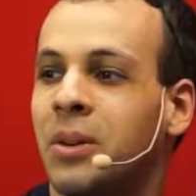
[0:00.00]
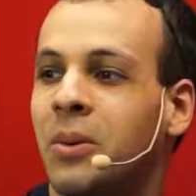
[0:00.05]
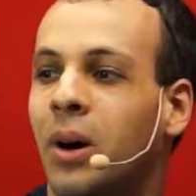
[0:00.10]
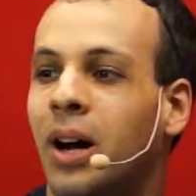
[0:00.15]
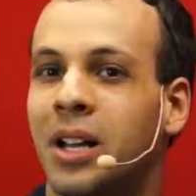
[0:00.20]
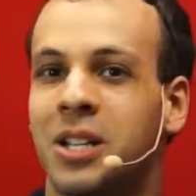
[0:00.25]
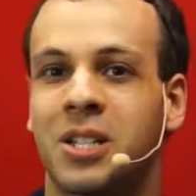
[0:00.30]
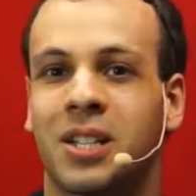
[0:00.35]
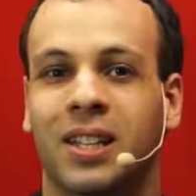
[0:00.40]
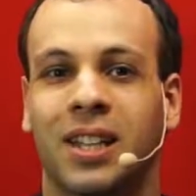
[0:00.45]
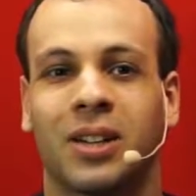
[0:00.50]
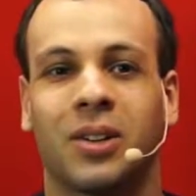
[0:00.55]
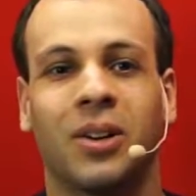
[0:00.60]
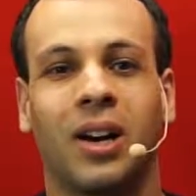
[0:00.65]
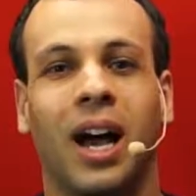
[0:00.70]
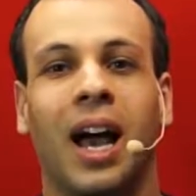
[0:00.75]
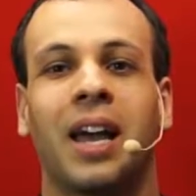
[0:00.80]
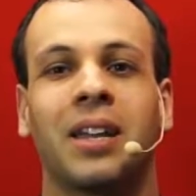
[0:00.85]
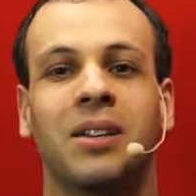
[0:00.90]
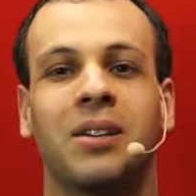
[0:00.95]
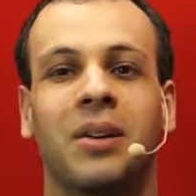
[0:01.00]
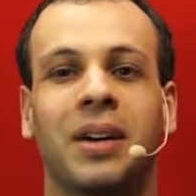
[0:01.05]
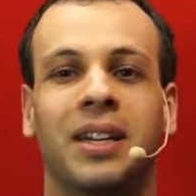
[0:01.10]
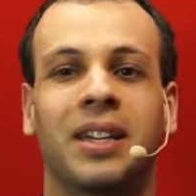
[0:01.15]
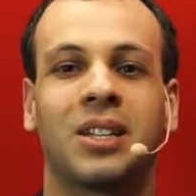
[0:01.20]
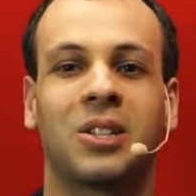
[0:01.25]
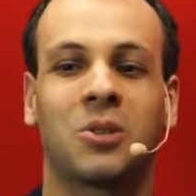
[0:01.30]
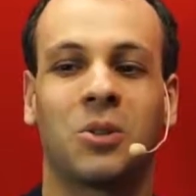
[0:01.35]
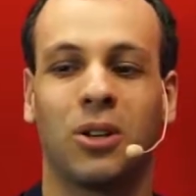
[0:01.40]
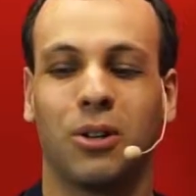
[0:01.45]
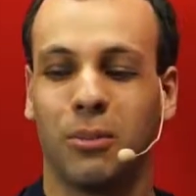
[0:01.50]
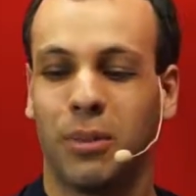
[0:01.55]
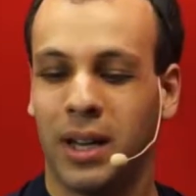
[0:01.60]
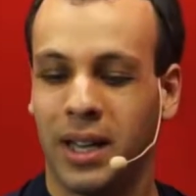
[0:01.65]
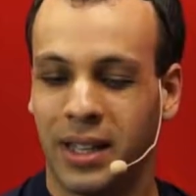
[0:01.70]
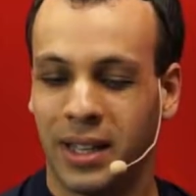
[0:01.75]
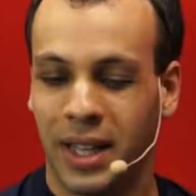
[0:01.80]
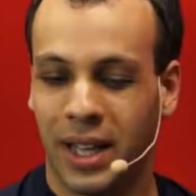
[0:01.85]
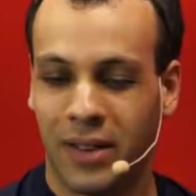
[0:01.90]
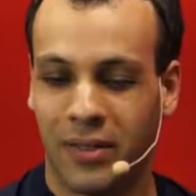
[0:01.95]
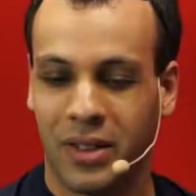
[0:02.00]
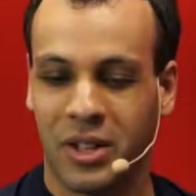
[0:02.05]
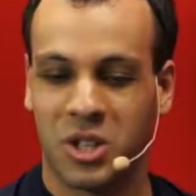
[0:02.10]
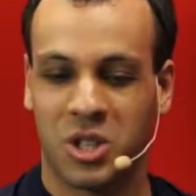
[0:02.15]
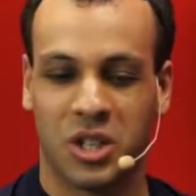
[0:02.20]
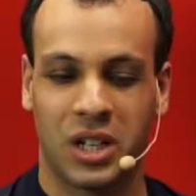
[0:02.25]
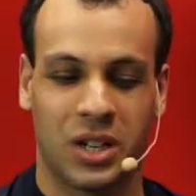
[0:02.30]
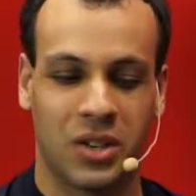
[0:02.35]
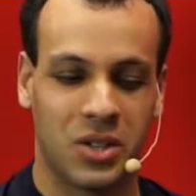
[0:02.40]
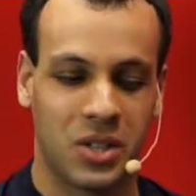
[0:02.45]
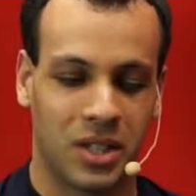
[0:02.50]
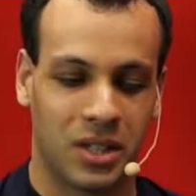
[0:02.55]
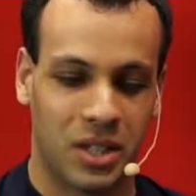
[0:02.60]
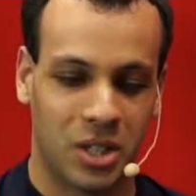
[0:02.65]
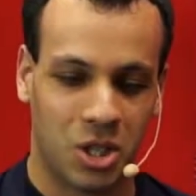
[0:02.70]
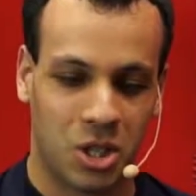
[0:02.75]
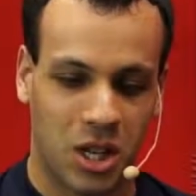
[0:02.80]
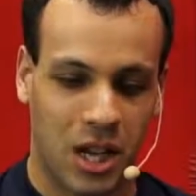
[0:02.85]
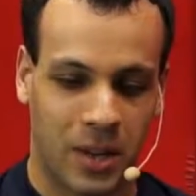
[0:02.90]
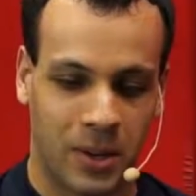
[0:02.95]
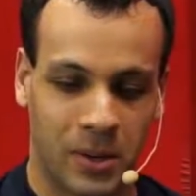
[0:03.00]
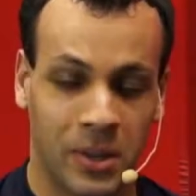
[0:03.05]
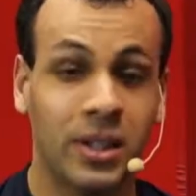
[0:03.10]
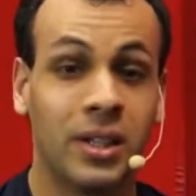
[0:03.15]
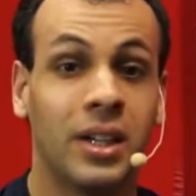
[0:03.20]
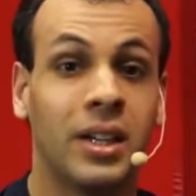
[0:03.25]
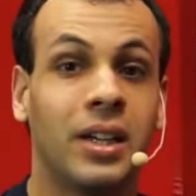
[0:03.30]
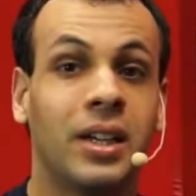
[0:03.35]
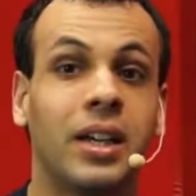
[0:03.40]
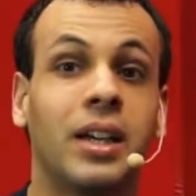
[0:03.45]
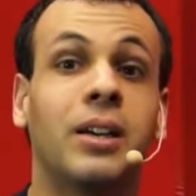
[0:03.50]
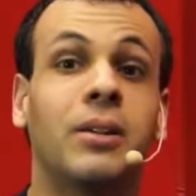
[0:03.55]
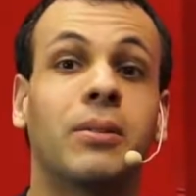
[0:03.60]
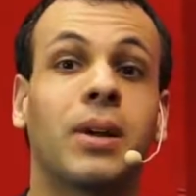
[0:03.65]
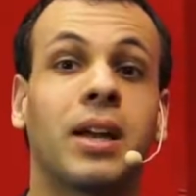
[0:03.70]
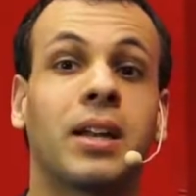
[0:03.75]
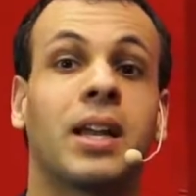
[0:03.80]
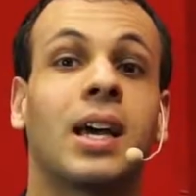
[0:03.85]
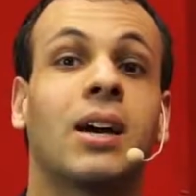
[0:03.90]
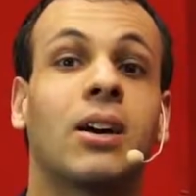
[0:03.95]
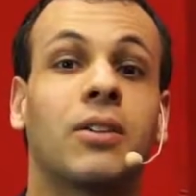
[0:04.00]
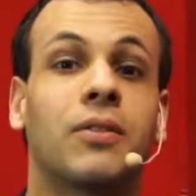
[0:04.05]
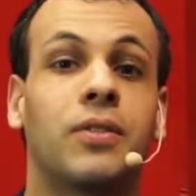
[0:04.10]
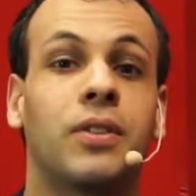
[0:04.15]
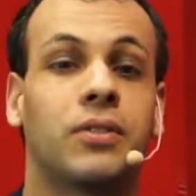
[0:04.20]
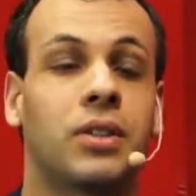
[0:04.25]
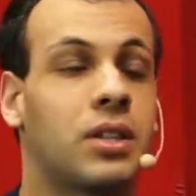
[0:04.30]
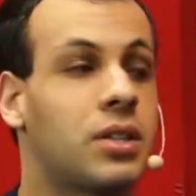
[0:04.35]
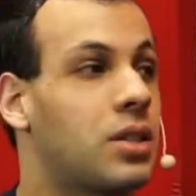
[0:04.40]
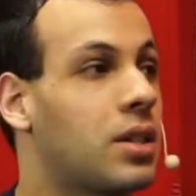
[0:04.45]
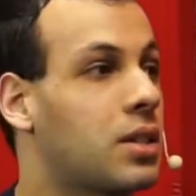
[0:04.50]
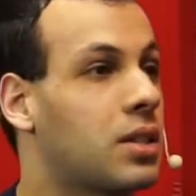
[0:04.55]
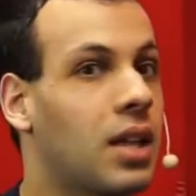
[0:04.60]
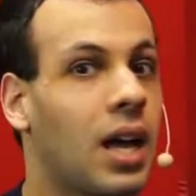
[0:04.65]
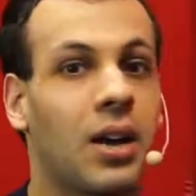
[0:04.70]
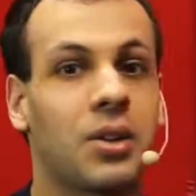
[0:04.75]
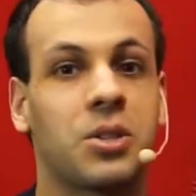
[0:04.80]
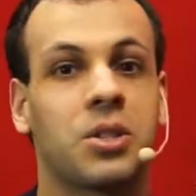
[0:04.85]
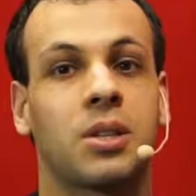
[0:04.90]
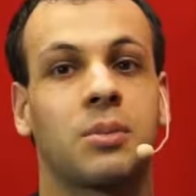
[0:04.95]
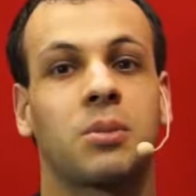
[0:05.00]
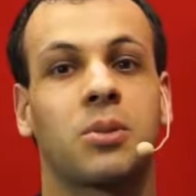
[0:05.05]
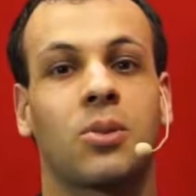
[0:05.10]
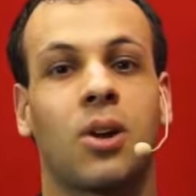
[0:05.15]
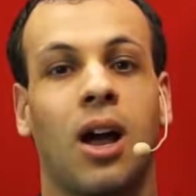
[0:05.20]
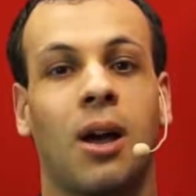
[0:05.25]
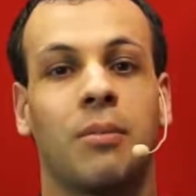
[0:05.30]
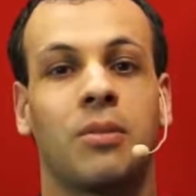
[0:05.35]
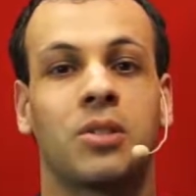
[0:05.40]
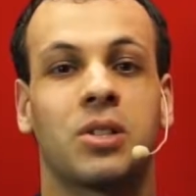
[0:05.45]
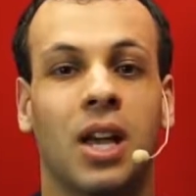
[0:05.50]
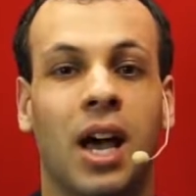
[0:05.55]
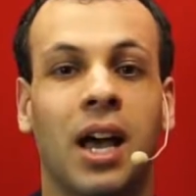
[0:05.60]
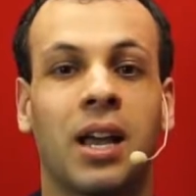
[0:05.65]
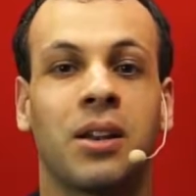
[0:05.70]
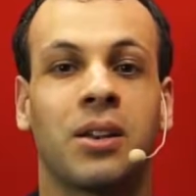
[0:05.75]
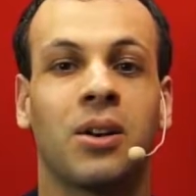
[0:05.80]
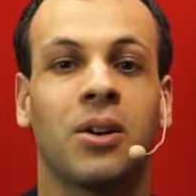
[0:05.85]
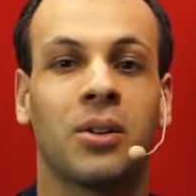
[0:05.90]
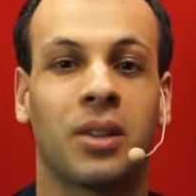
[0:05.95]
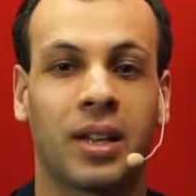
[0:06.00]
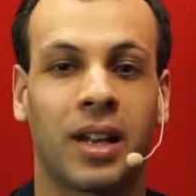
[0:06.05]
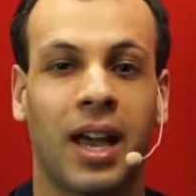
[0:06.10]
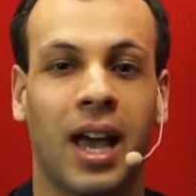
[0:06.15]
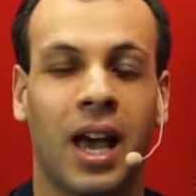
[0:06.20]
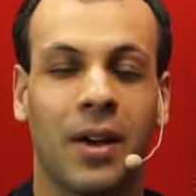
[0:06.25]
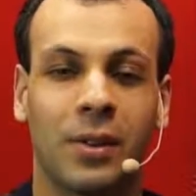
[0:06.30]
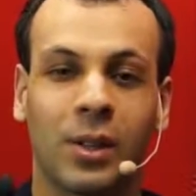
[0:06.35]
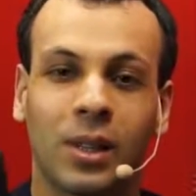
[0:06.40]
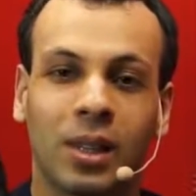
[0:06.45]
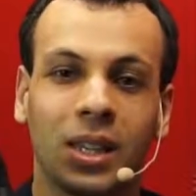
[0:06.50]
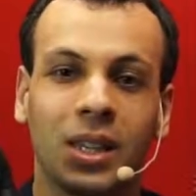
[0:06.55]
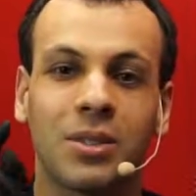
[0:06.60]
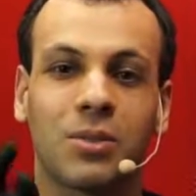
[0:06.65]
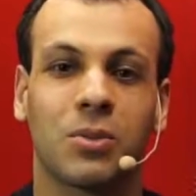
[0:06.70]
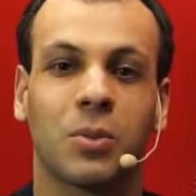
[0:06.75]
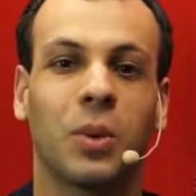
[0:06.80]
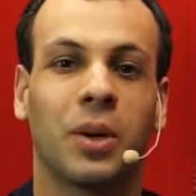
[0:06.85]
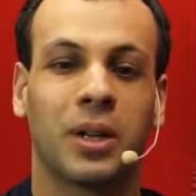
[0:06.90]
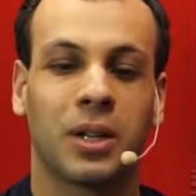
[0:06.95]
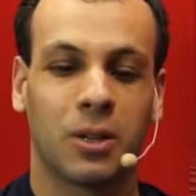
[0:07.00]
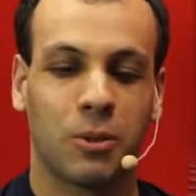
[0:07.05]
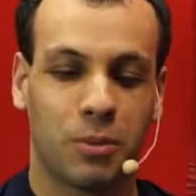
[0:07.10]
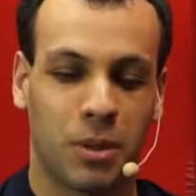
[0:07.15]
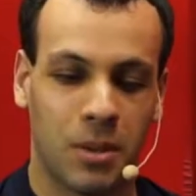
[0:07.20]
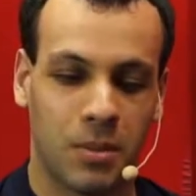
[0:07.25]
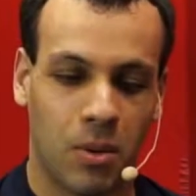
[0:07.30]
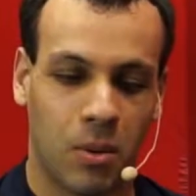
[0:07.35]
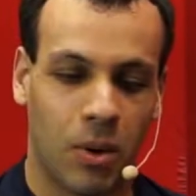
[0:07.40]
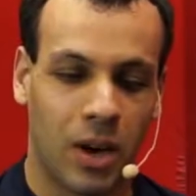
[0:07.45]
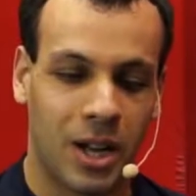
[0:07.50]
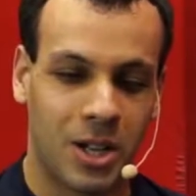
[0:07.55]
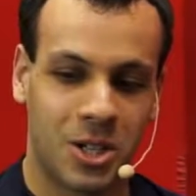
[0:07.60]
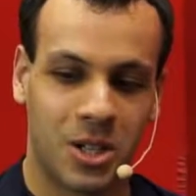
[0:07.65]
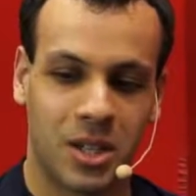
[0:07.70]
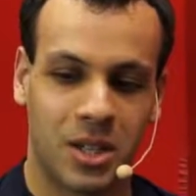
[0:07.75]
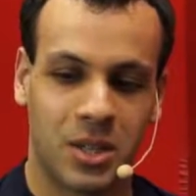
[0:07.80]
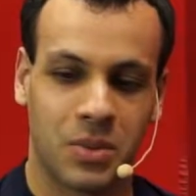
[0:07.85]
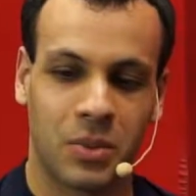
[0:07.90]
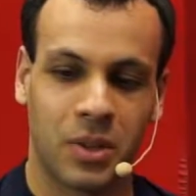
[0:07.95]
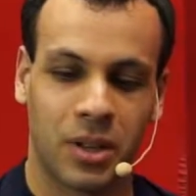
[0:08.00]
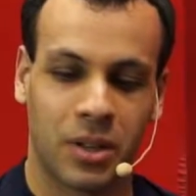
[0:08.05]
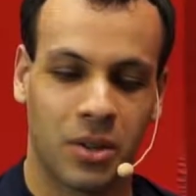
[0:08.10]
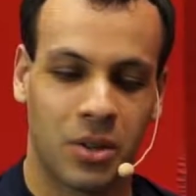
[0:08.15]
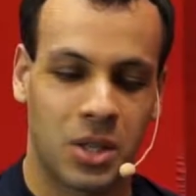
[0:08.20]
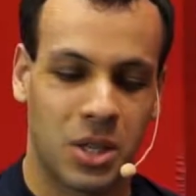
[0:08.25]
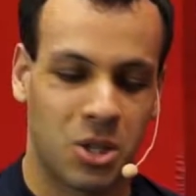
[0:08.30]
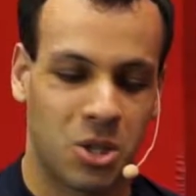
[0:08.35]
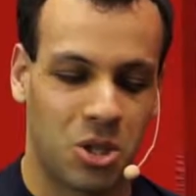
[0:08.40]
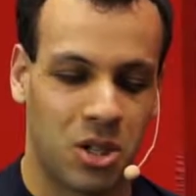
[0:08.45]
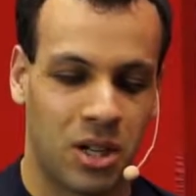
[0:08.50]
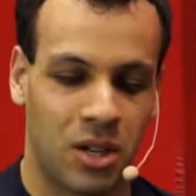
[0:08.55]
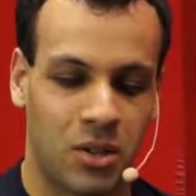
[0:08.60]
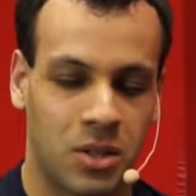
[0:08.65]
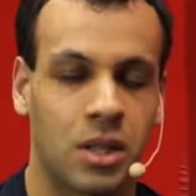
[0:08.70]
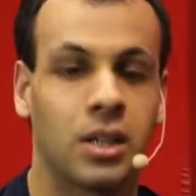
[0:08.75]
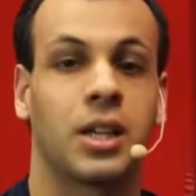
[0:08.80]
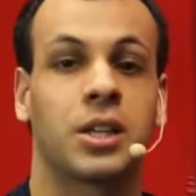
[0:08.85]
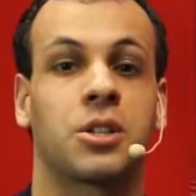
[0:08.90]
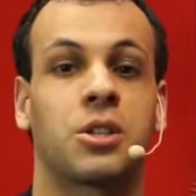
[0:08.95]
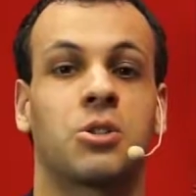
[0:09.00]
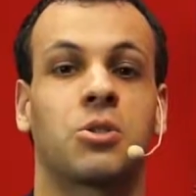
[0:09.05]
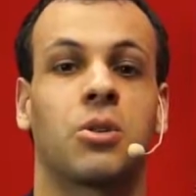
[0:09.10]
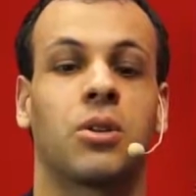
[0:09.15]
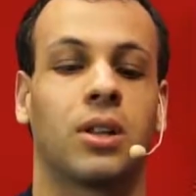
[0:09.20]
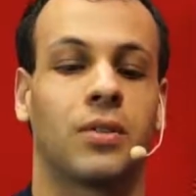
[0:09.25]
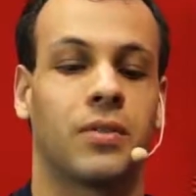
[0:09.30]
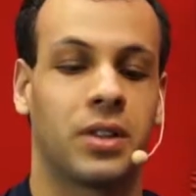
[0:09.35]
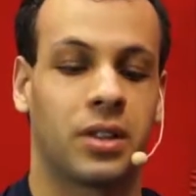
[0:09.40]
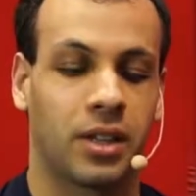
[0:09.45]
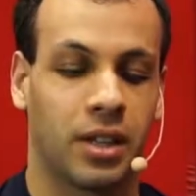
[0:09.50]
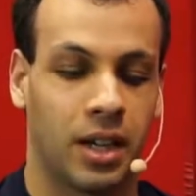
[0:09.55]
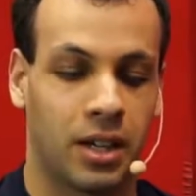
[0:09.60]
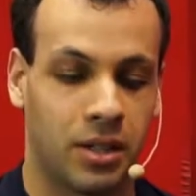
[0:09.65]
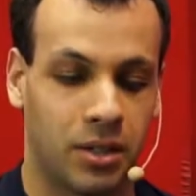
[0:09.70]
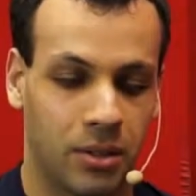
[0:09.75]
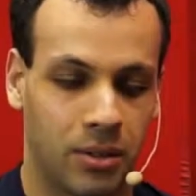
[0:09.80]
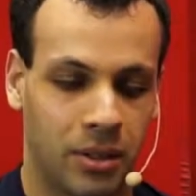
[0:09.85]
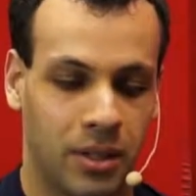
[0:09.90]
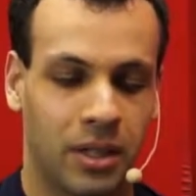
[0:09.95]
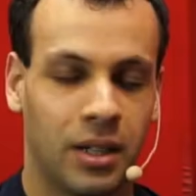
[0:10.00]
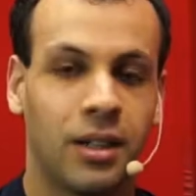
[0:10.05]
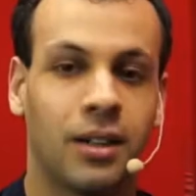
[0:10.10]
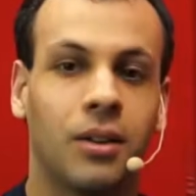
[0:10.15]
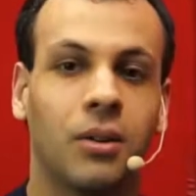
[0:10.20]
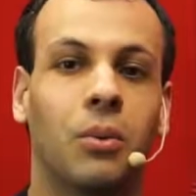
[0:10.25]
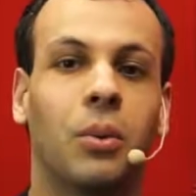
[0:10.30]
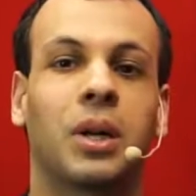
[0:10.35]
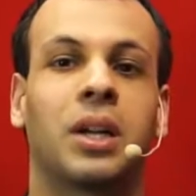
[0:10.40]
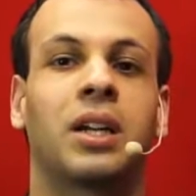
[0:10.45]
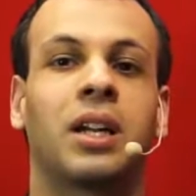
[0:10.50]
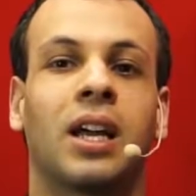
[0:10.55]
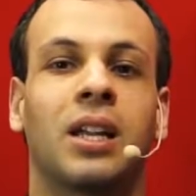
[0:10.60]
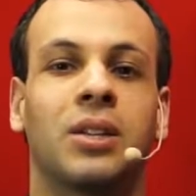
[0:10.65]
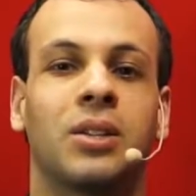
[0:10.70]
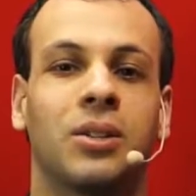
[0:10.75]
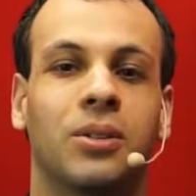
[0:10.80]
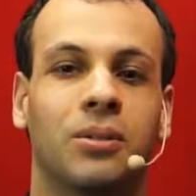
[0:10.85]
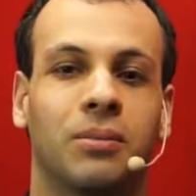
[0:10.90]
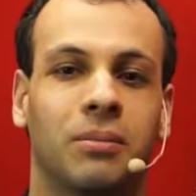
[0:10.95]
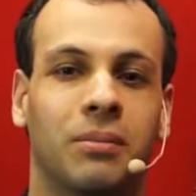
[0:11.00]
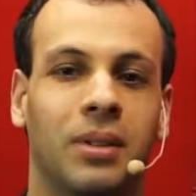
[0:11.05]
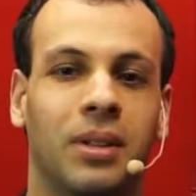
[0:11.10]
watching, like, well, I know I get trolled by a lot of engineers on this channel, and right now at 56,000 subscribers, I know that I have at least one of you people watching is one of those engineers that likes to troll everything I do. What did I do?